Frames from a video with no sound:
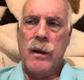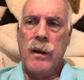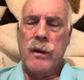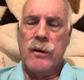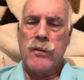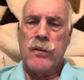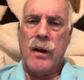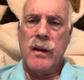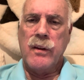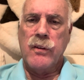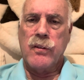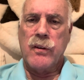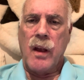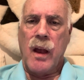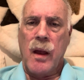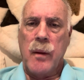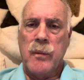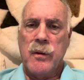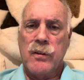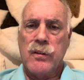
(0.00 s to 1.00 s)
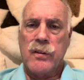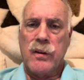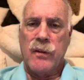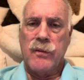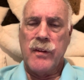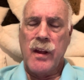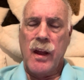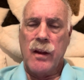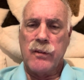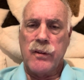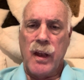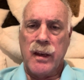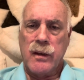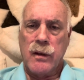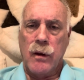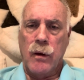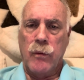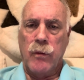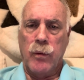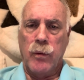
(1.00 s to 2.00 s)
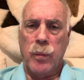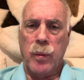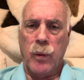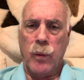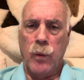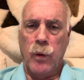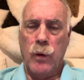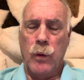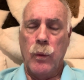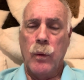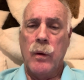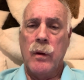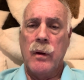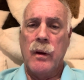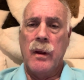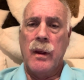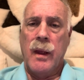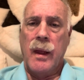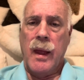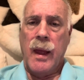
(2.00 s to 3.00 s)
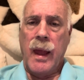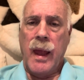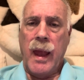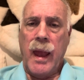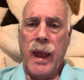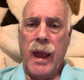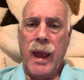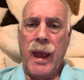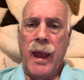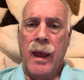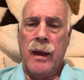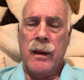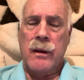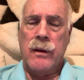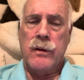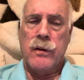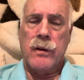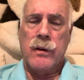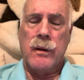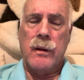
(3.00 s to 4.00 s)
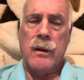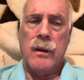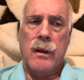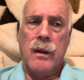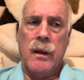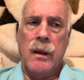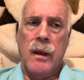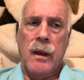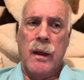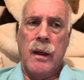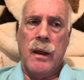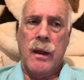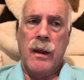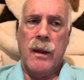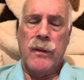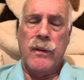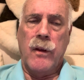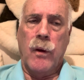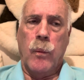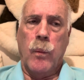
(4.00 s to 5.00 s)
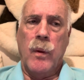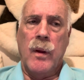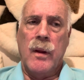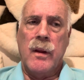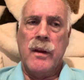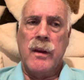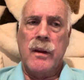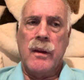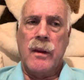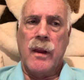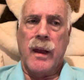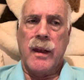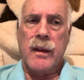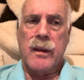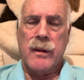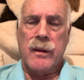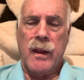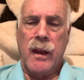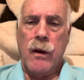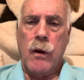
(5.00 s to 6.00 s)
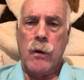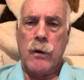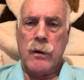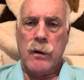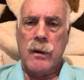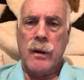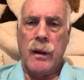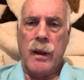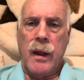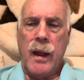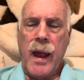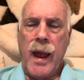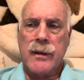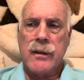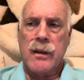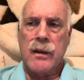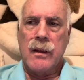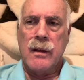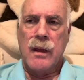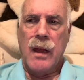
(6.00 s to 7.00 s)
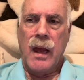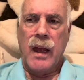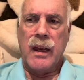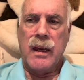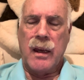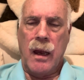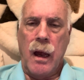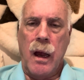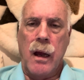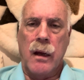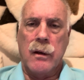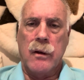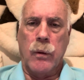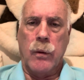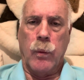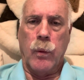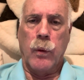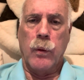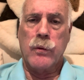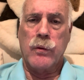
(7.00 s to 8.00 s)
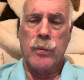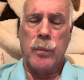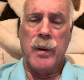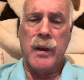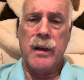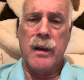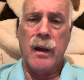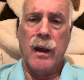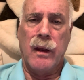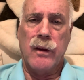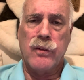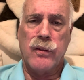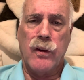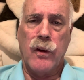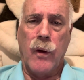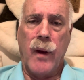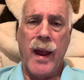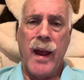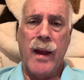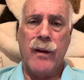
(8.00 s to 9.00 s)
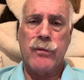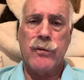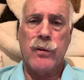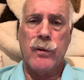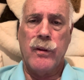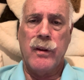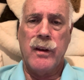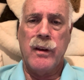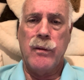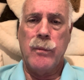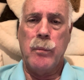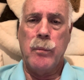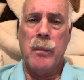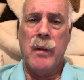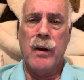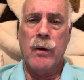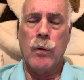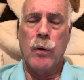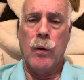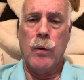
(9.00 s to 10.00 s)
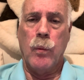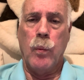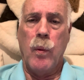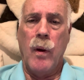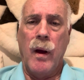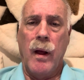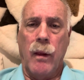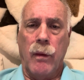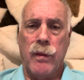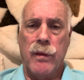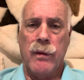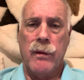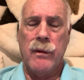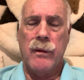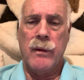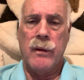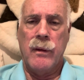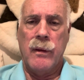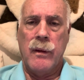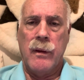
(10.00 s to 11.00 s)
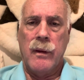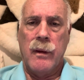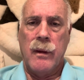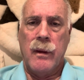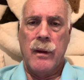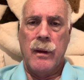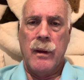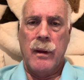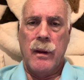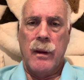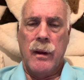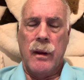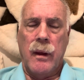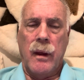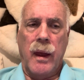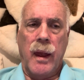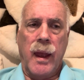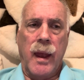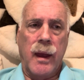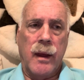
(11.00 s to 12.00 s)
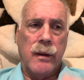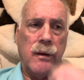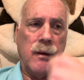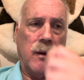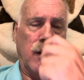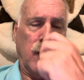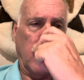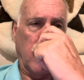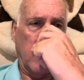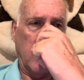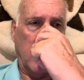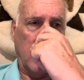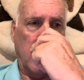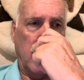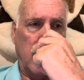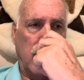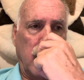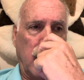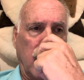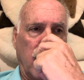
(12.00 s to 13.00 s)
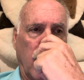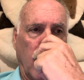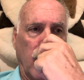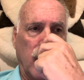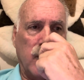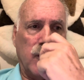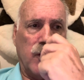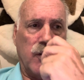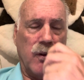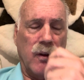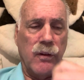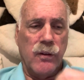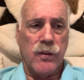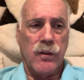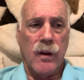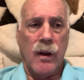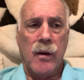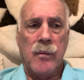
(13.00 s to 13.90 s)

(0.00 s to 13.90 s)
Chinese communists have now taken over Peru, and they're really they are acting like conquerors, because they're after the mineral wealth. And they're, for instance,